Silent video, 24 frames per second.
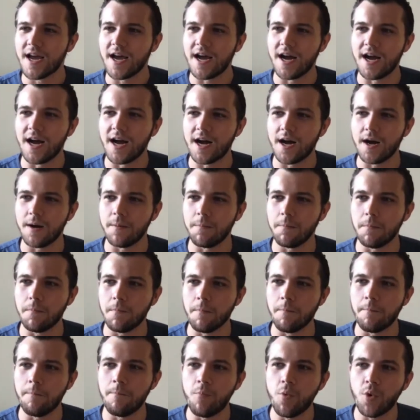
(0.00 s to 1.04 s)
um,
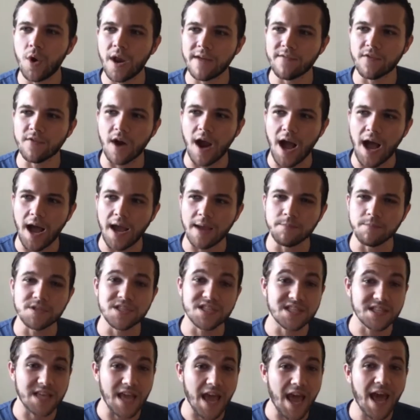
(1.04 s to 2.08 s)
whenever I'm
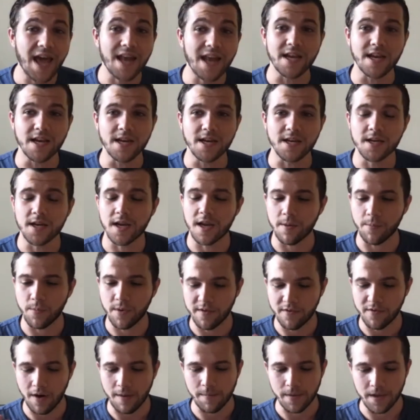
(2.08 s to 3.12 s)
scatting and
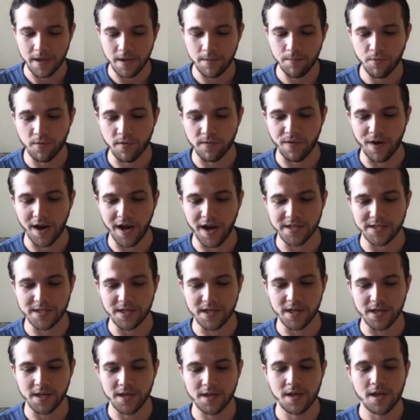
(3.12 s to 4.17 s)
whenever I'm
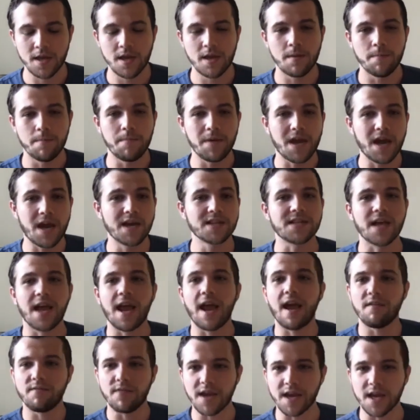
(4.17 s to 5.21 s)
improvising, because I
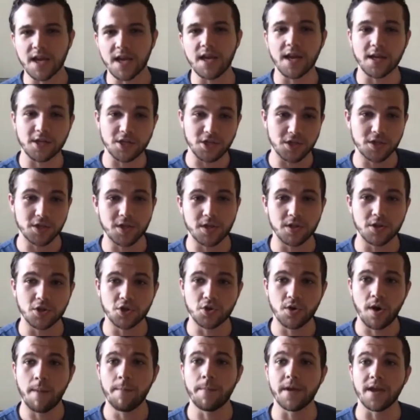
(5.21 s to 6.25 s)
have that connection to the
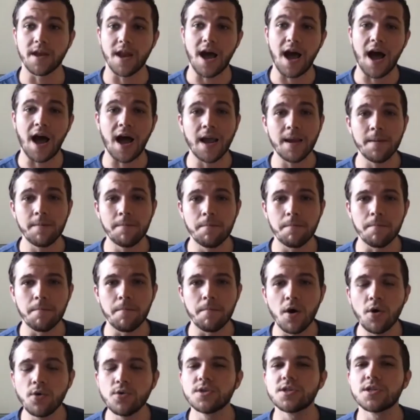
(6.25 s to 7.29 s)
trumpet, I'm
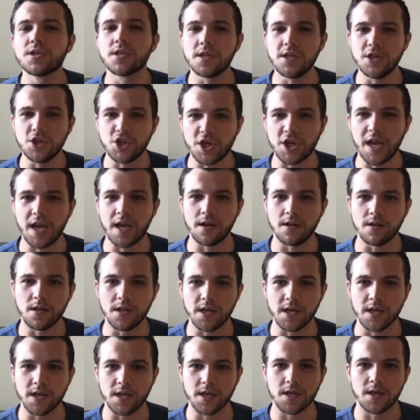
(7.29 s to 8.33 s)
mostly
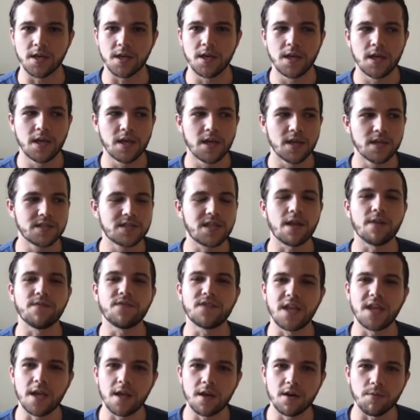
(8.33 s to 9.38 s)
channeling, instead of
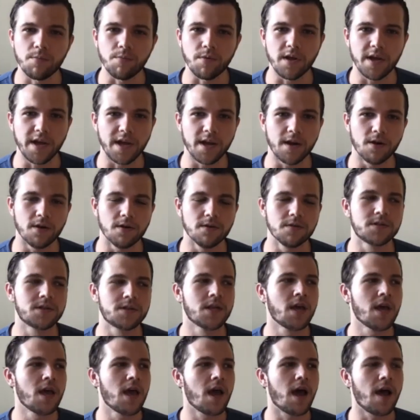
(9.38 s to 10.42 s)
tenor players,
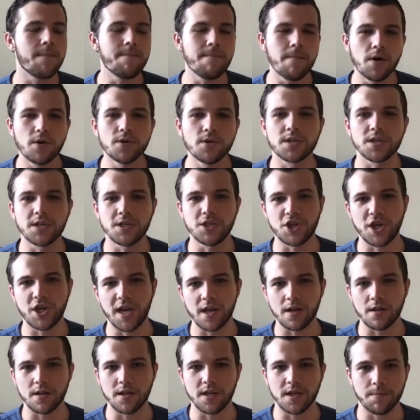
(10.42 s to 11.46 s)
I'm mostly
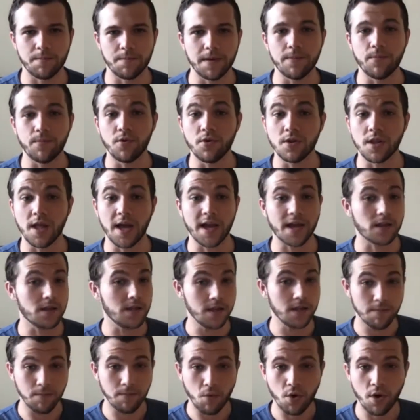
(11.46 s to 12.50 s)
channeling people like
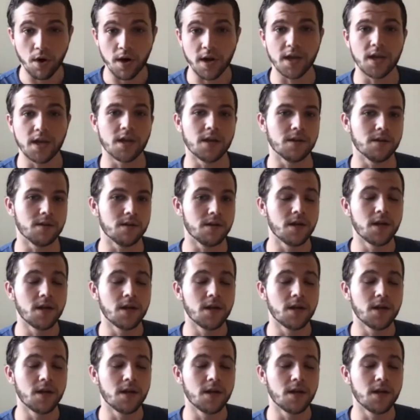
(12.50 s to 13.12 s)
Lee Morgan and